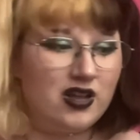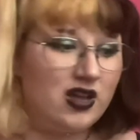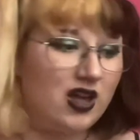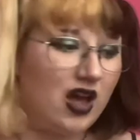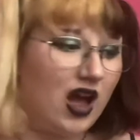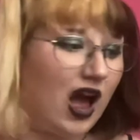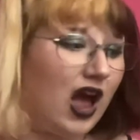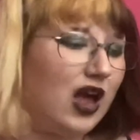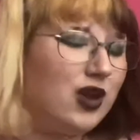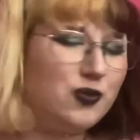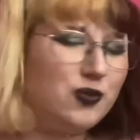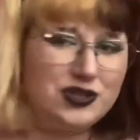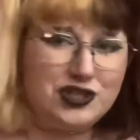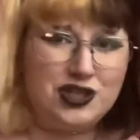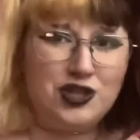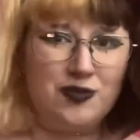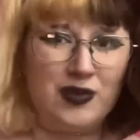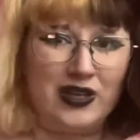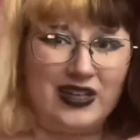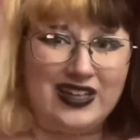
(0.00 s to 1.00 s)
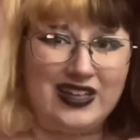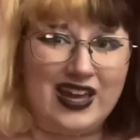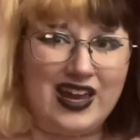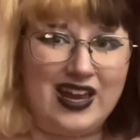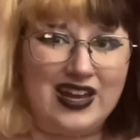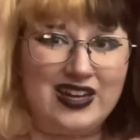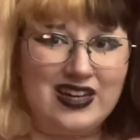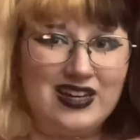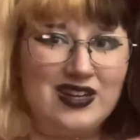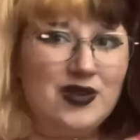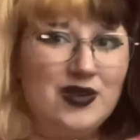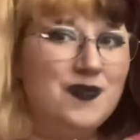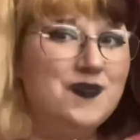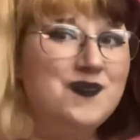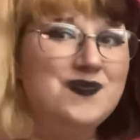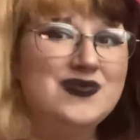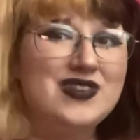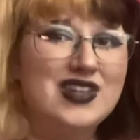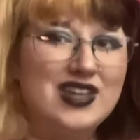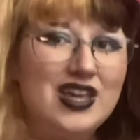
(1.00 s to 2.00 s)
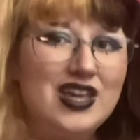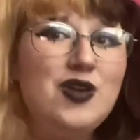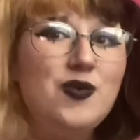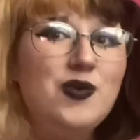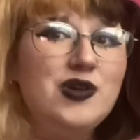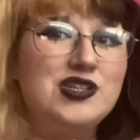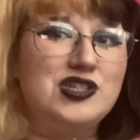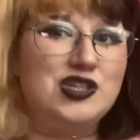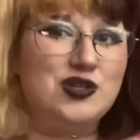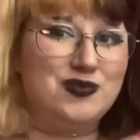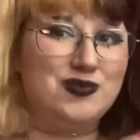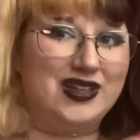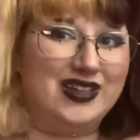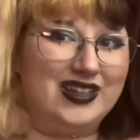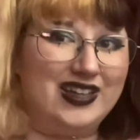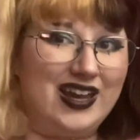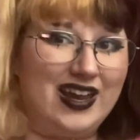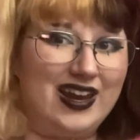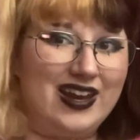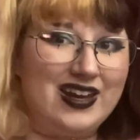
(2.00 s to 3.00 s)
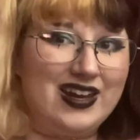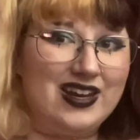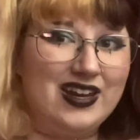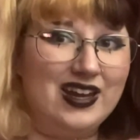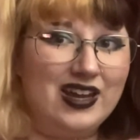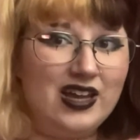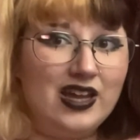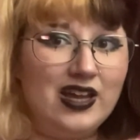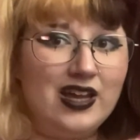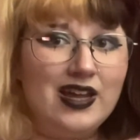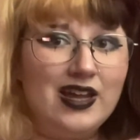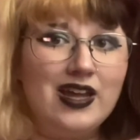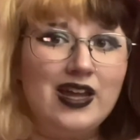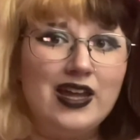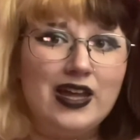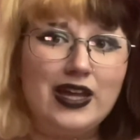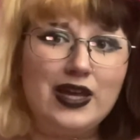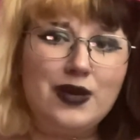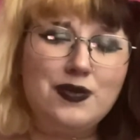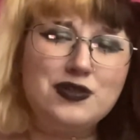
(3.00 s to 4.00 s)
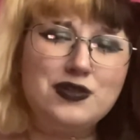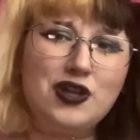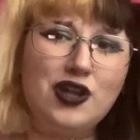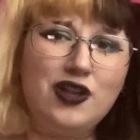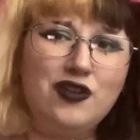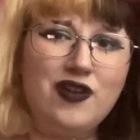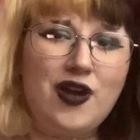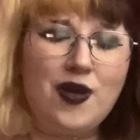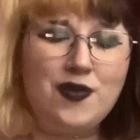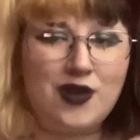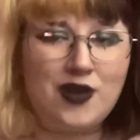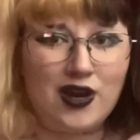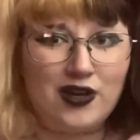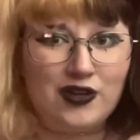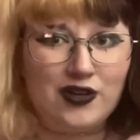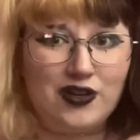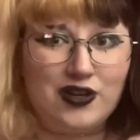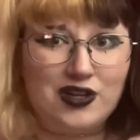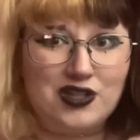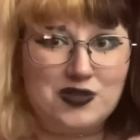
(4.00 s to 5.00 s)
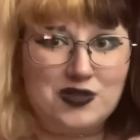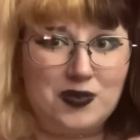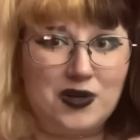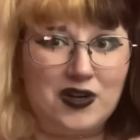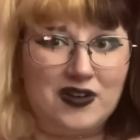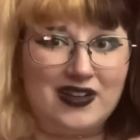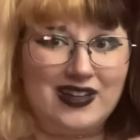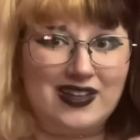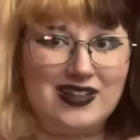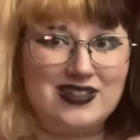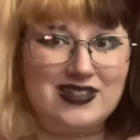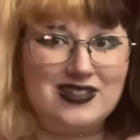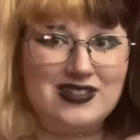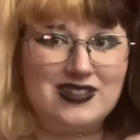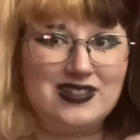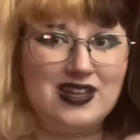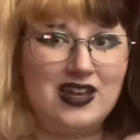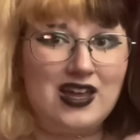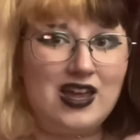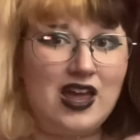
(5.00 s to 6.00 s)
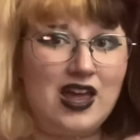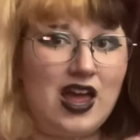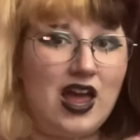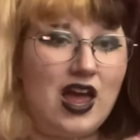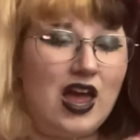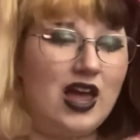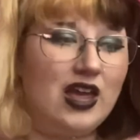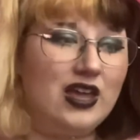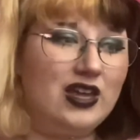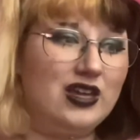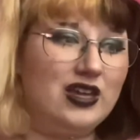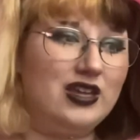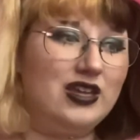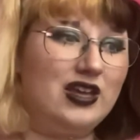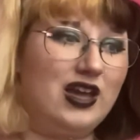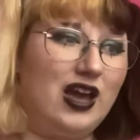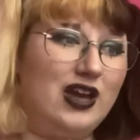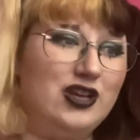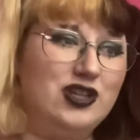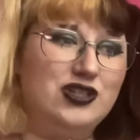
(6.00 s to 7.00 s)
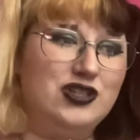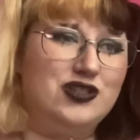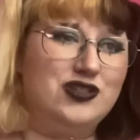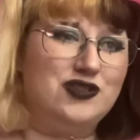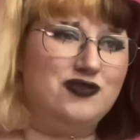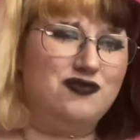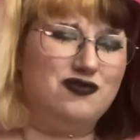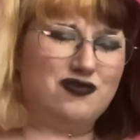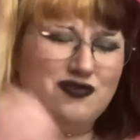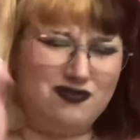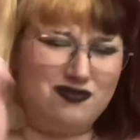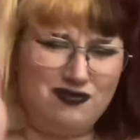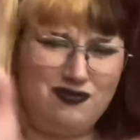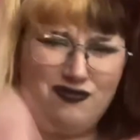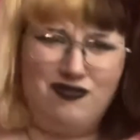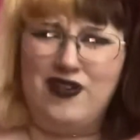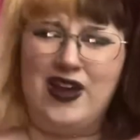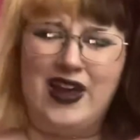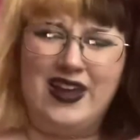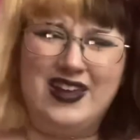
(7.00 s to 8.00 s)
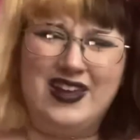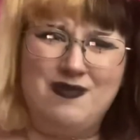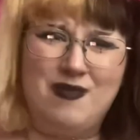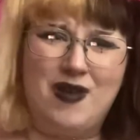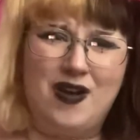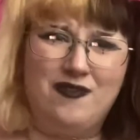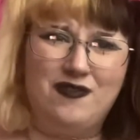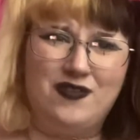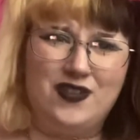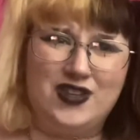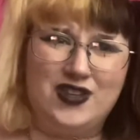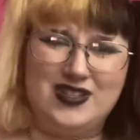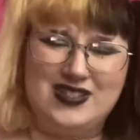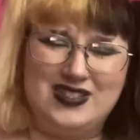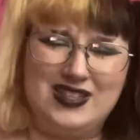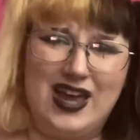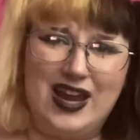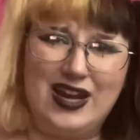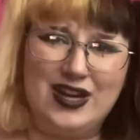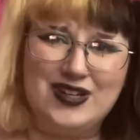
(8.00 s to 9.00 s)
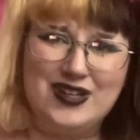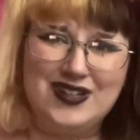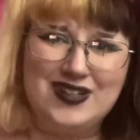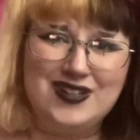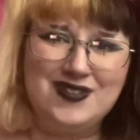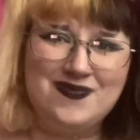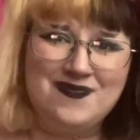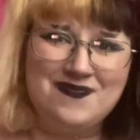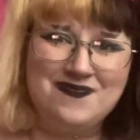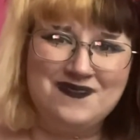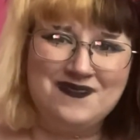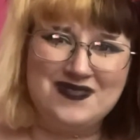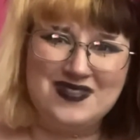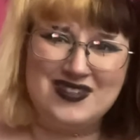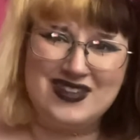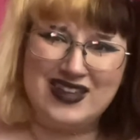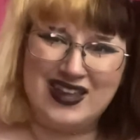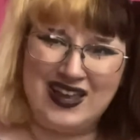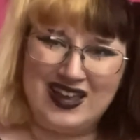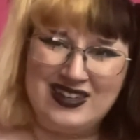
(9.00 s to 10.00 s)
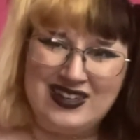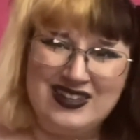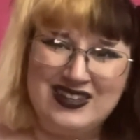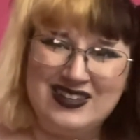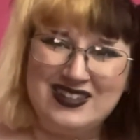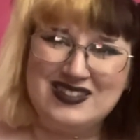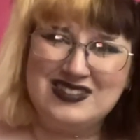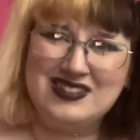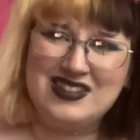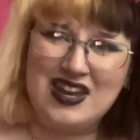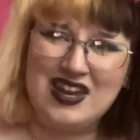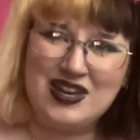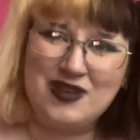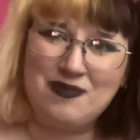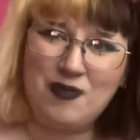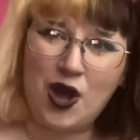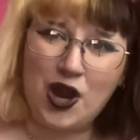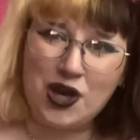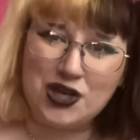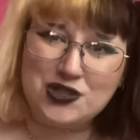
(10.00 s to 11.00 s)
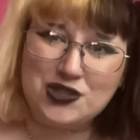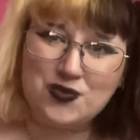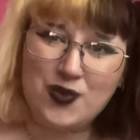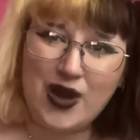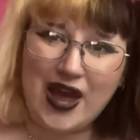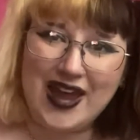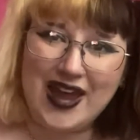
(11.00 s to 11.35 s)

I was humiliated. He was humiliated. It was all around not a good experience. I just rang him up for the slider and sent him on his way.